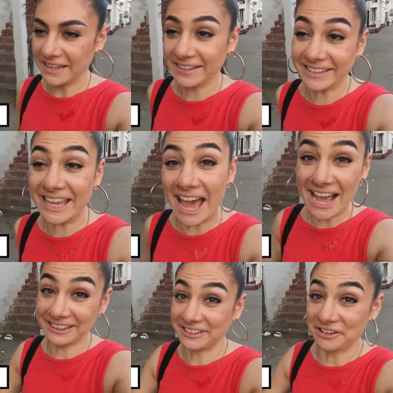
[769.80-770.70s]
this
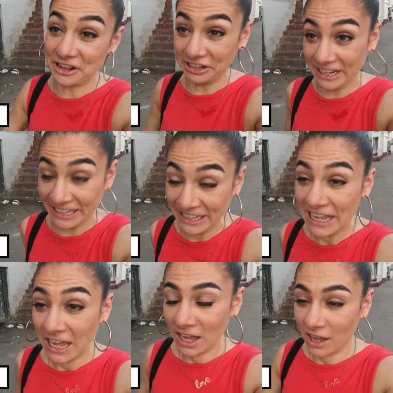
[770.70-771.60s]
cat calling.
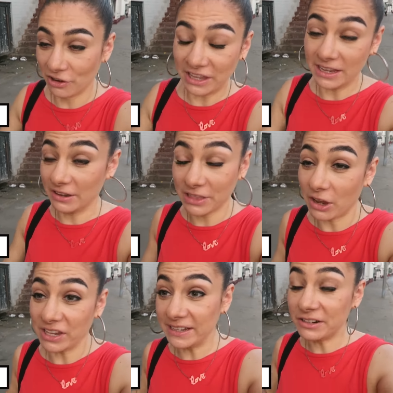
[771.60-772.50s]
Okay, uh,
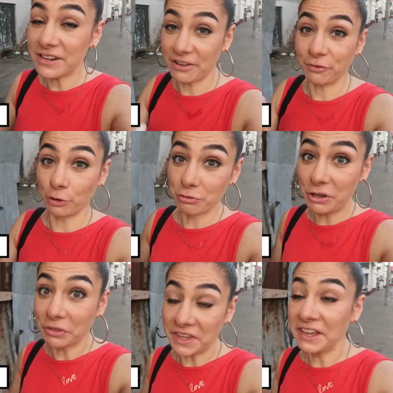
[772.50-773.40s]
either they for
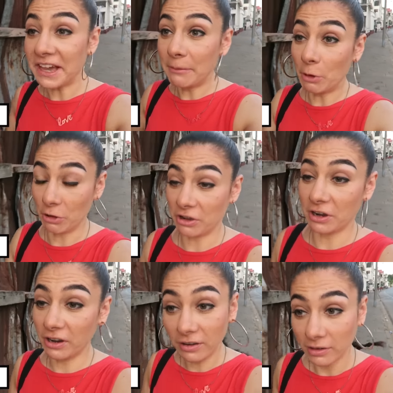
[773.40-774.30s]
real think I'm a
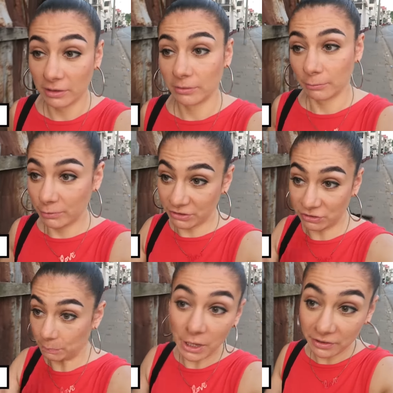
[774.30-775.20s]
hooker, which
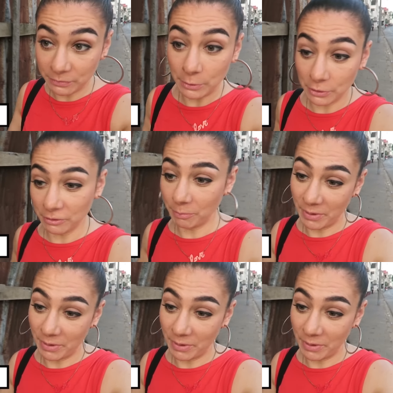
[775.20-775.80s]
is plausible,